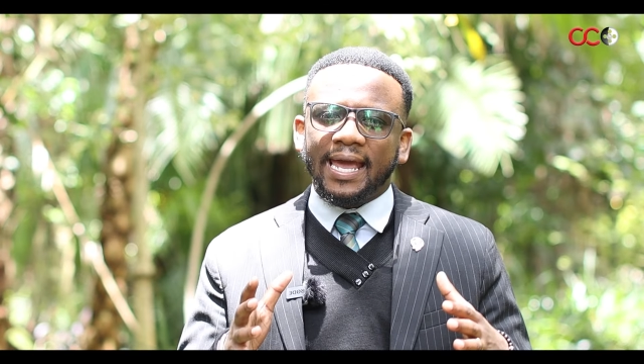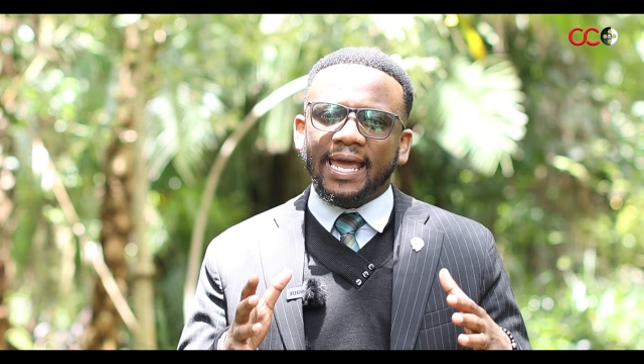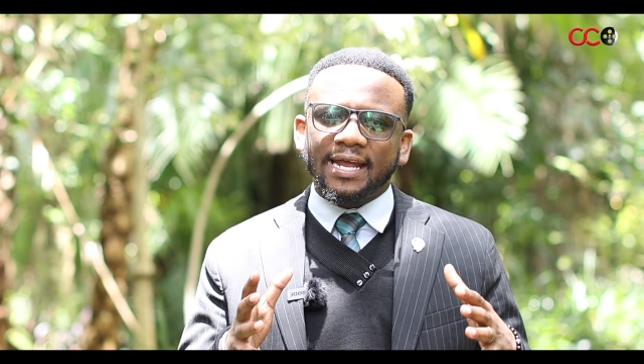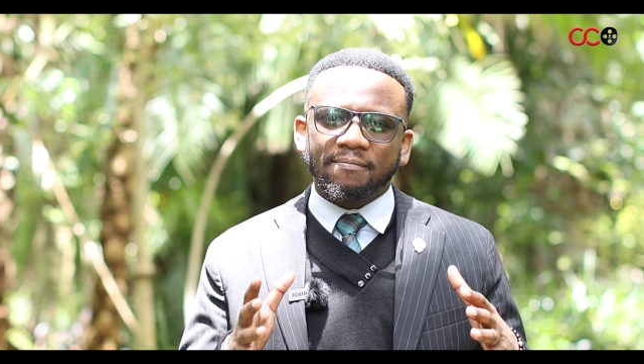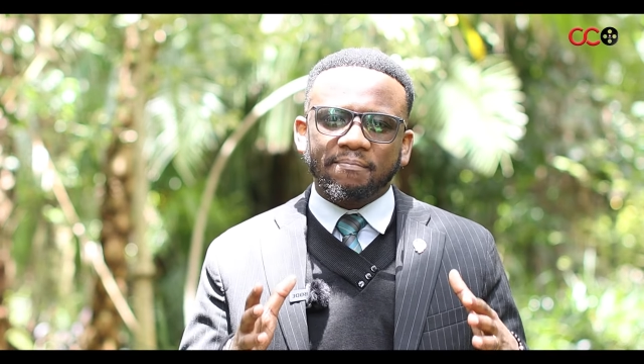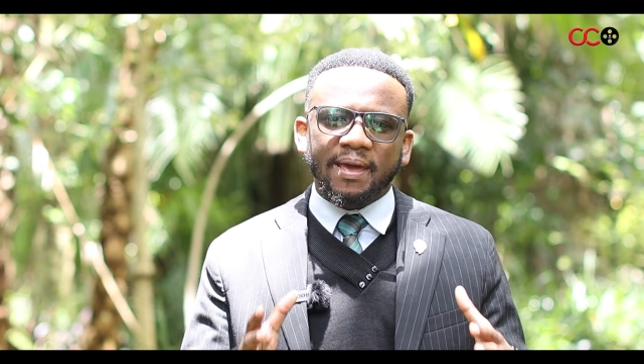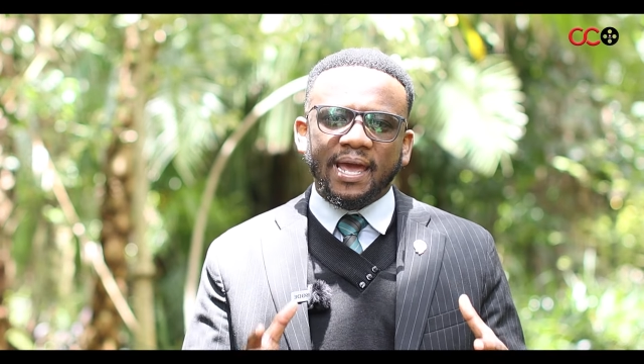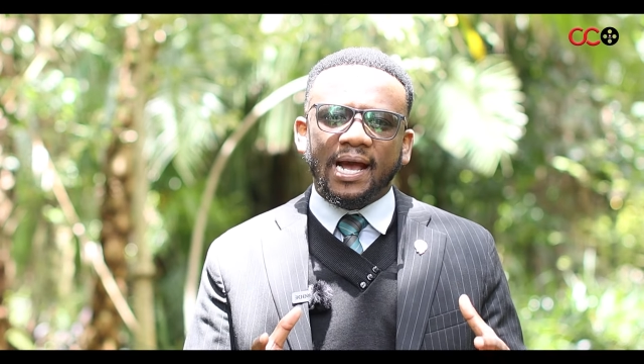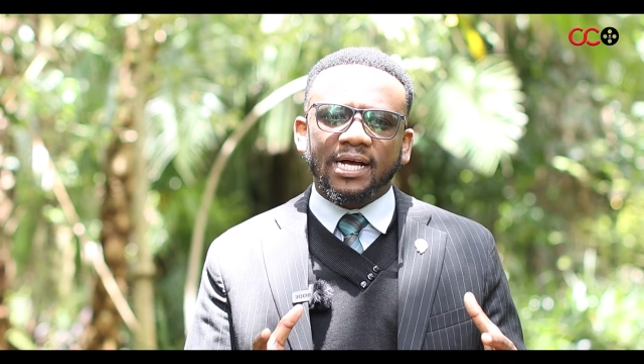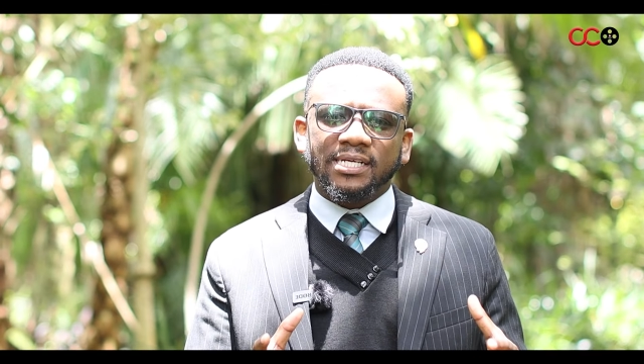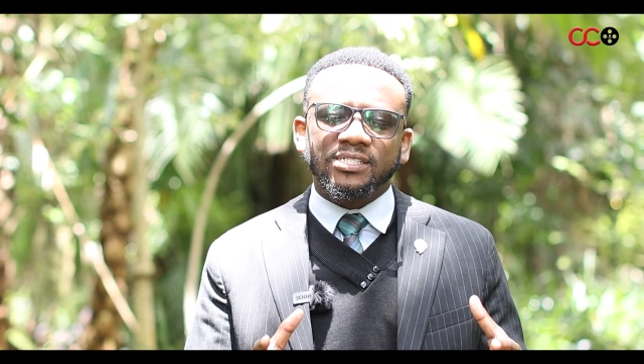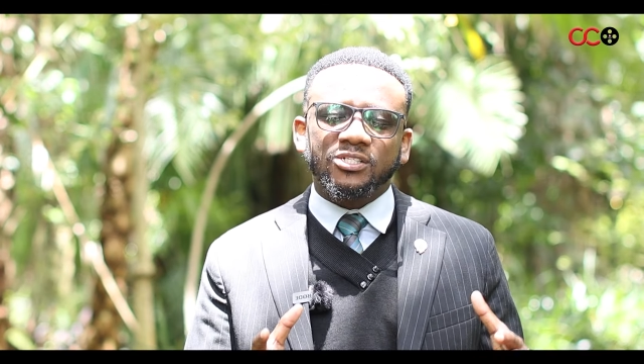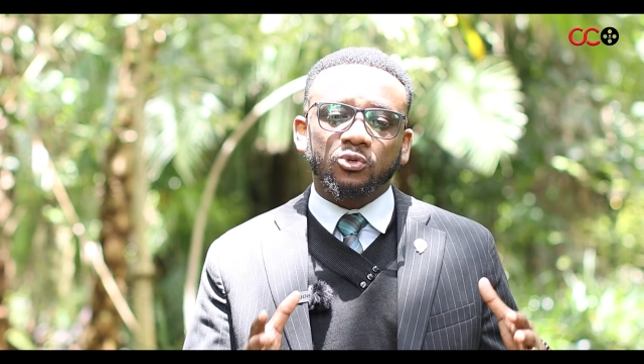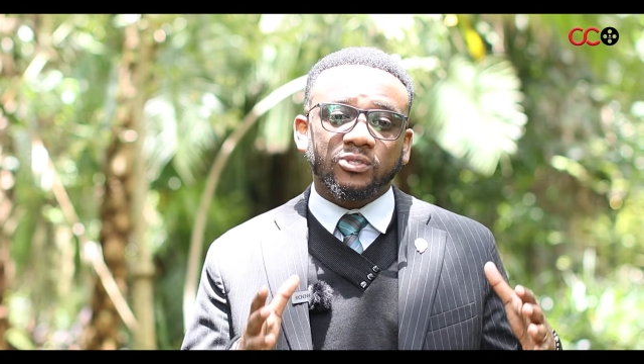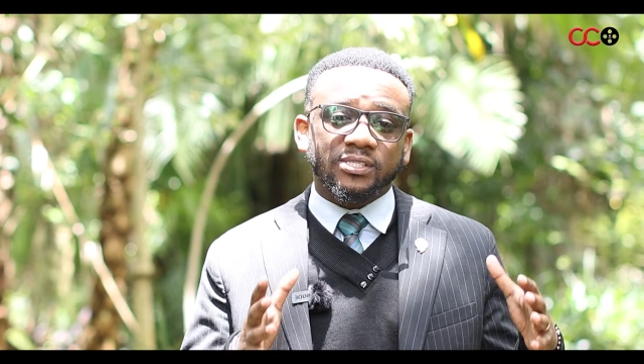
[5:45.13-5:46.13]
can make
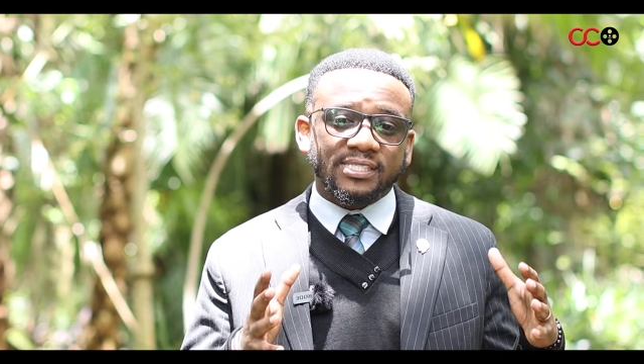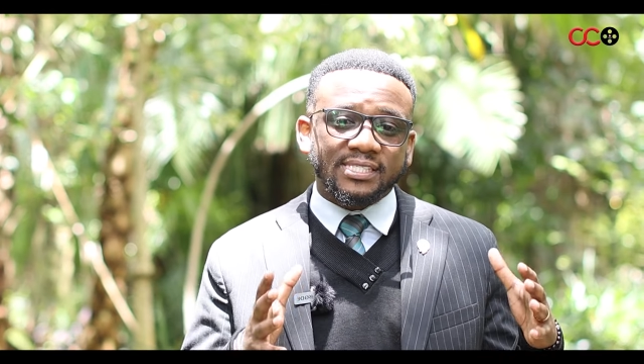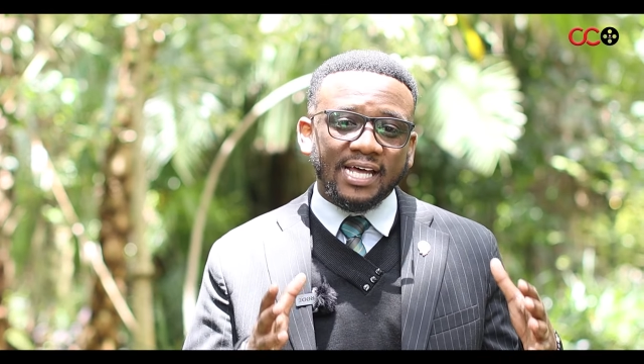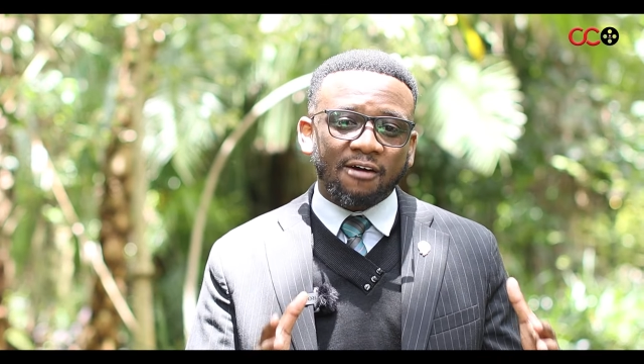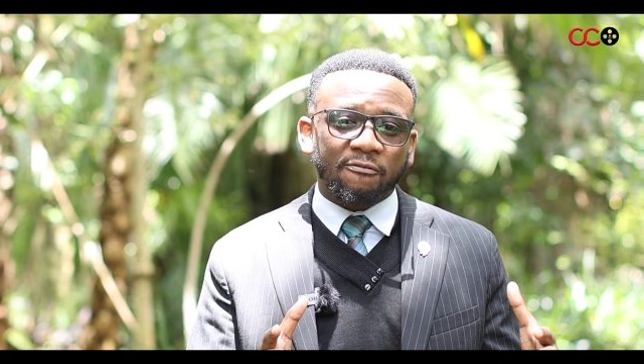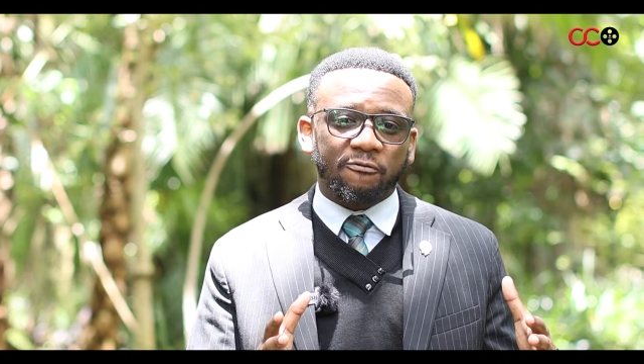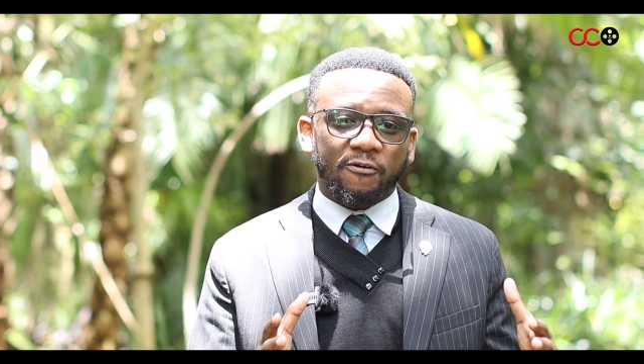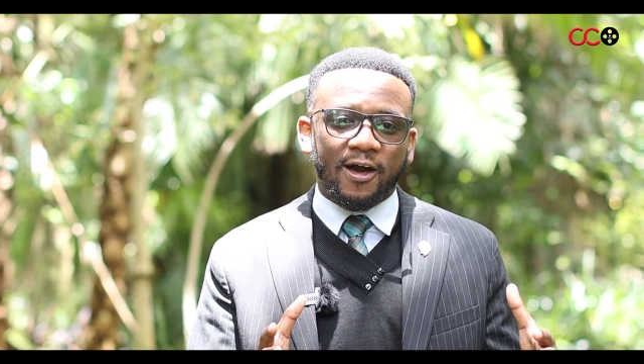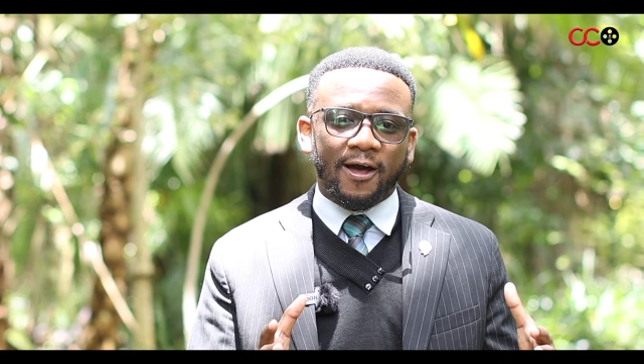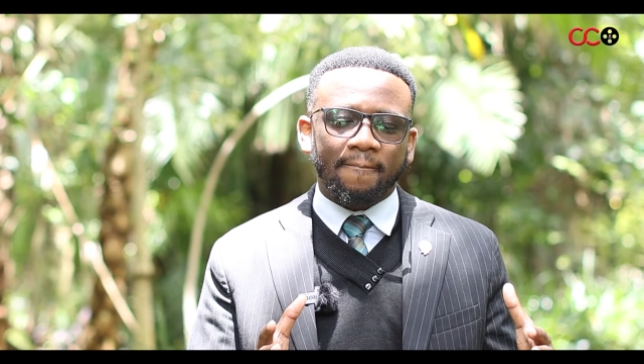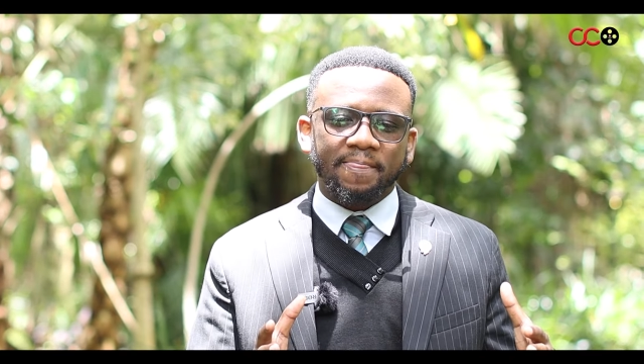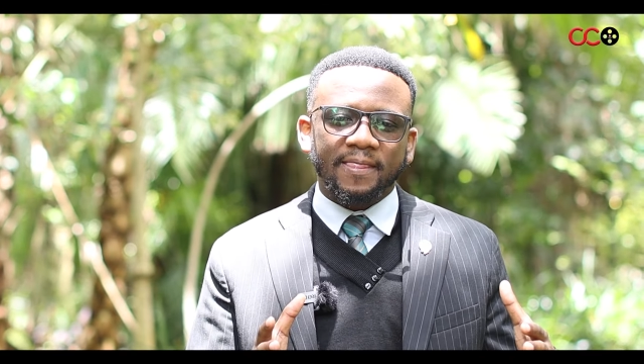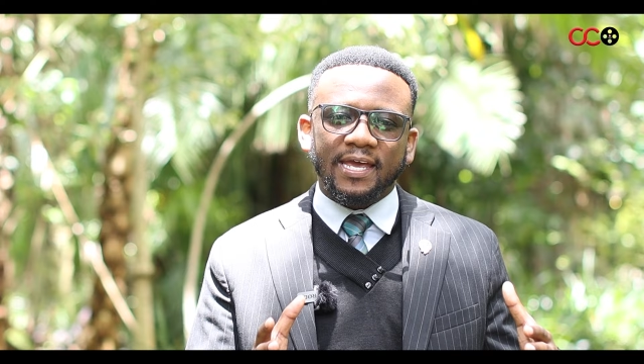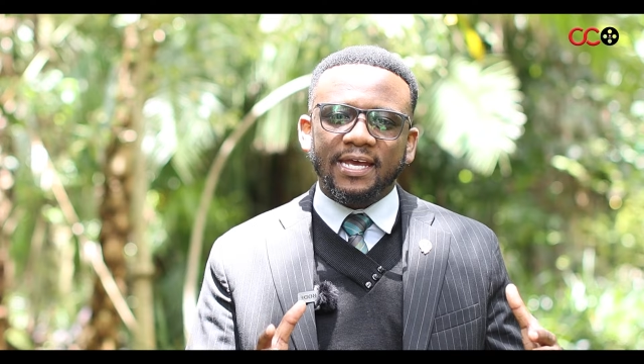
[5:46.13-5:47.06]
us to suffer